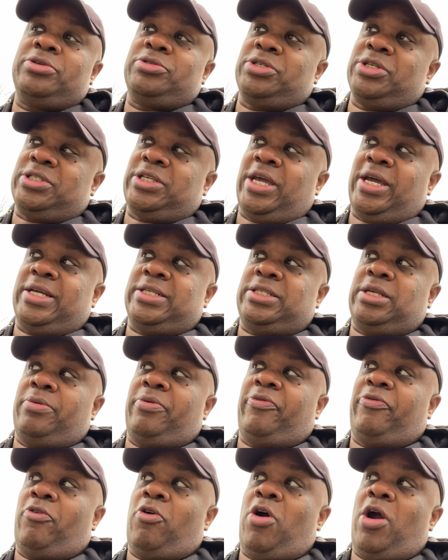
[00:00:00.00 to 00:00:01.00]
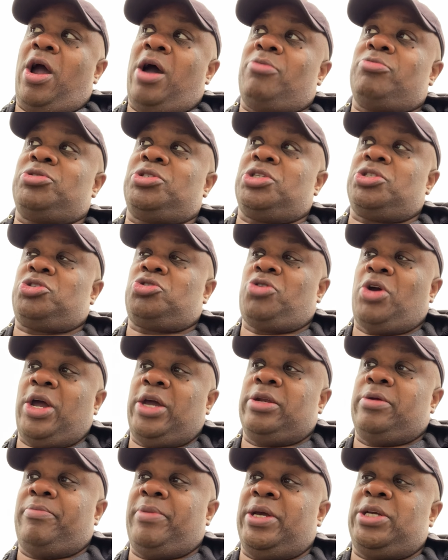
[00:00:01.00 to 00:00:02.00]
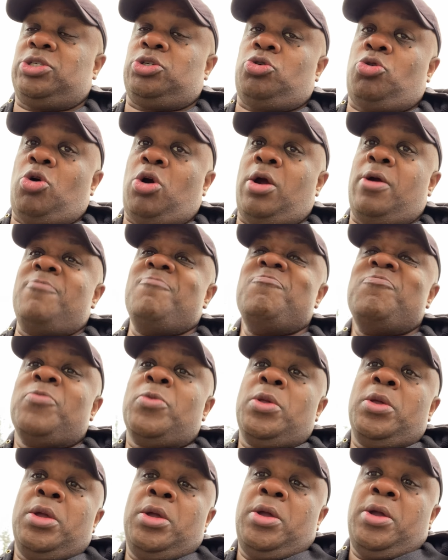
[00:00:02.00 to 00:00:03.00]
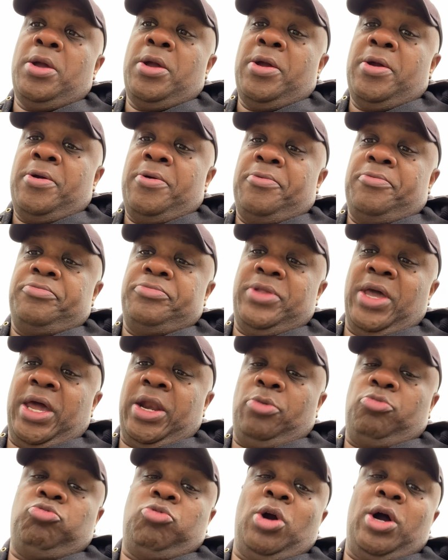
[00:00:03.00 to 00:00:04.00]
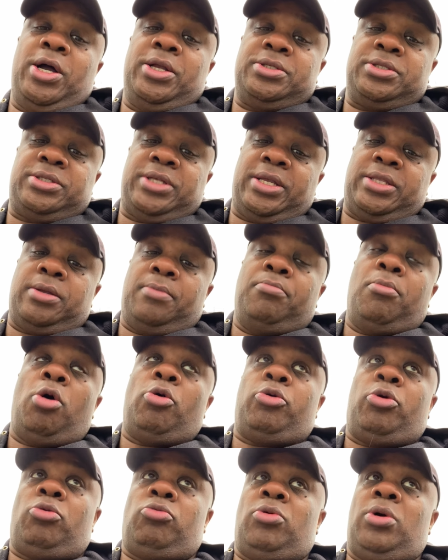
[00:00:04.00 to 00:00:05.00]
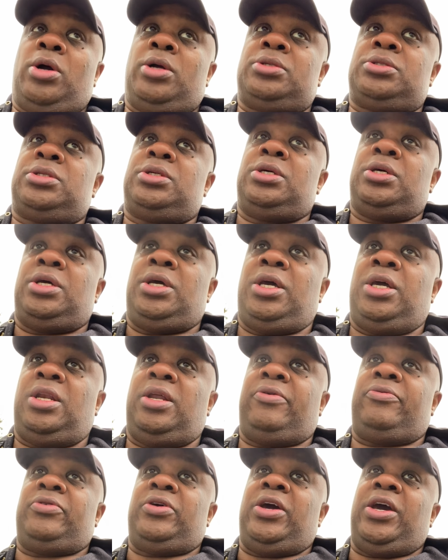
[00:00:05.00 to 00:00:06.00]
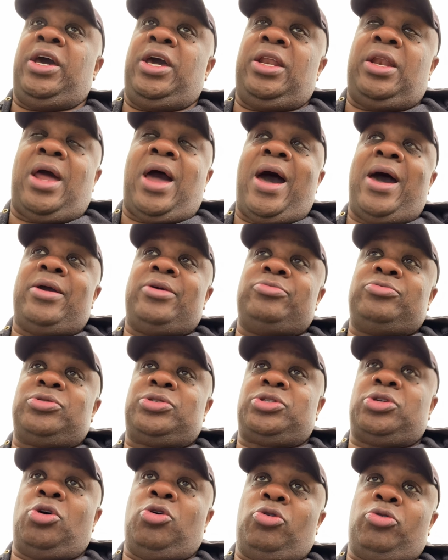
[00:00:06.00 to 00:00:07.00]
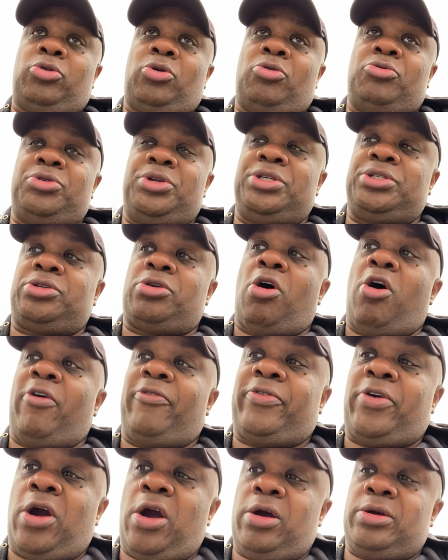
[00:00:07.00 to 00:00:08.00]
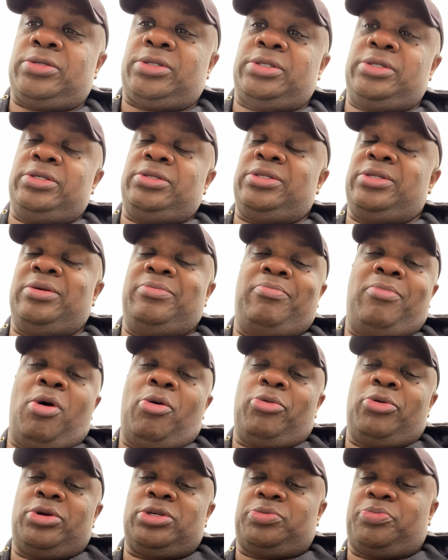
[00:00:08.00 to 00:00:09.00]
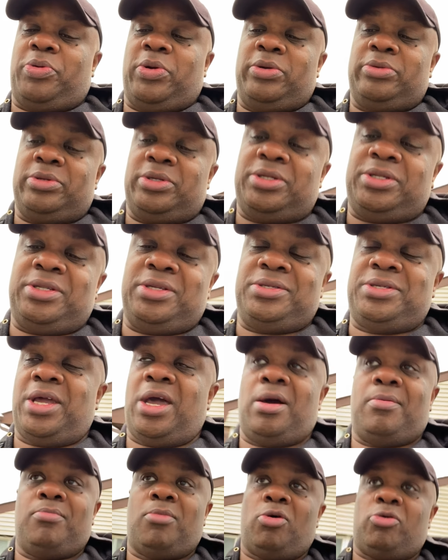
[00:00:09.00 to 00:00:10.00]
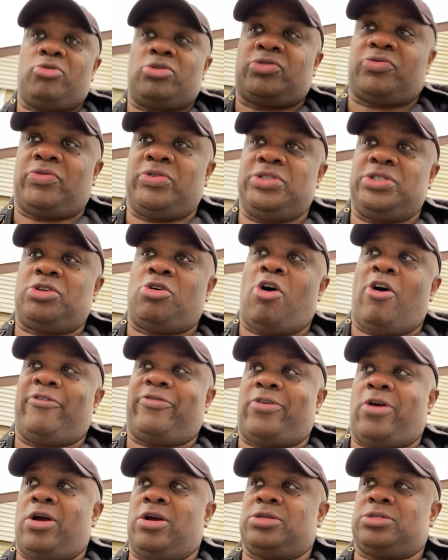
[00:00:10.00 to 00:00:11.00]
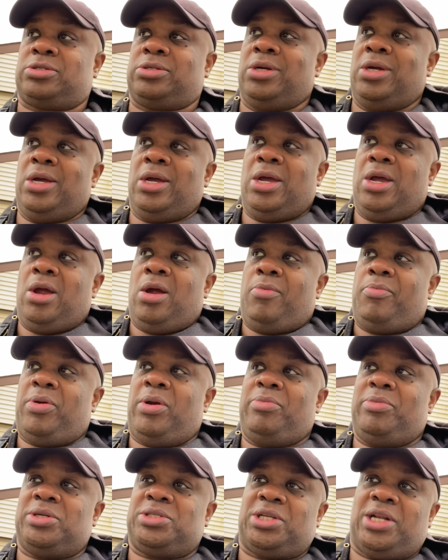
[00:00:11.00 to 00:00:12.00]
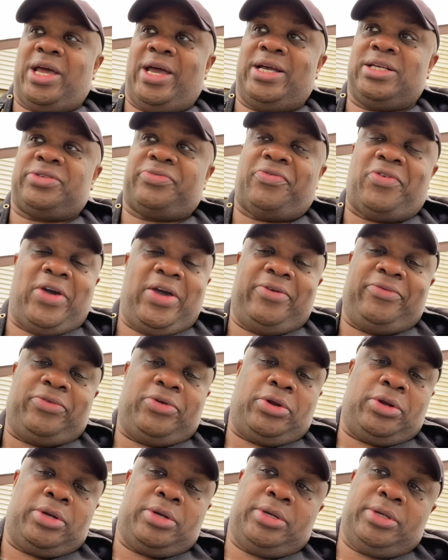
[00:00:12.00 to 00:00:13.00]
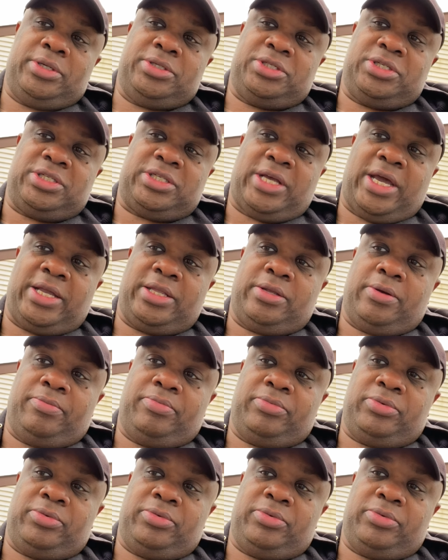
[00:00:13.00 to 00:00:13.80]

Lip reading: is just like I said before. I was just trying to make sure that it runs, that the motor runs. And I was told on these golf carts, the damn motors for these golf carts pretty much last forever. It was just like